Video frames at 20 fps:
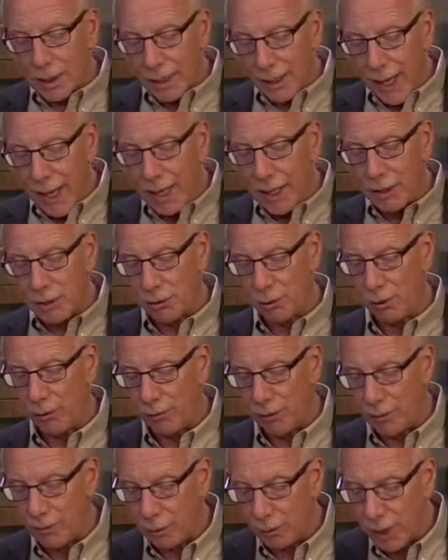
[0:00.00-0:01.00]
led Israel
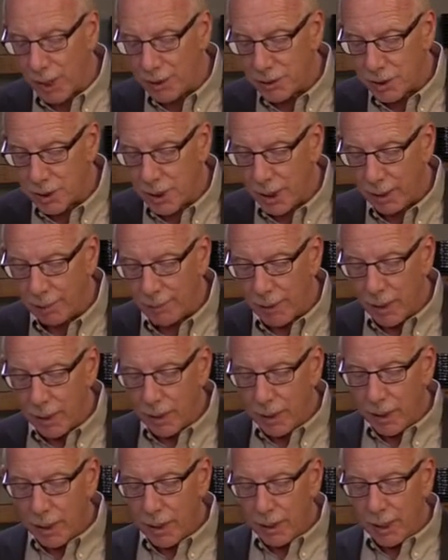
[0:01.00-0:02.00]
from the Red Sea,
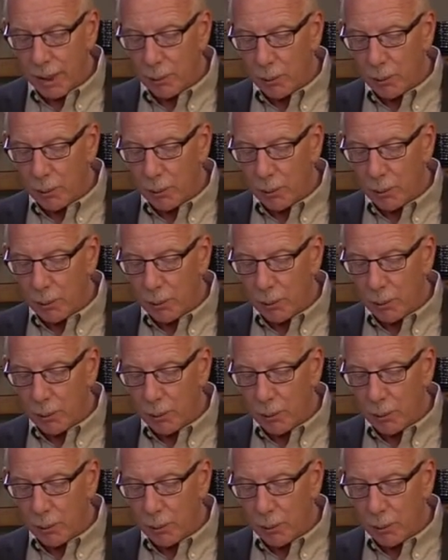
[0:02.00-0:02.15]
and they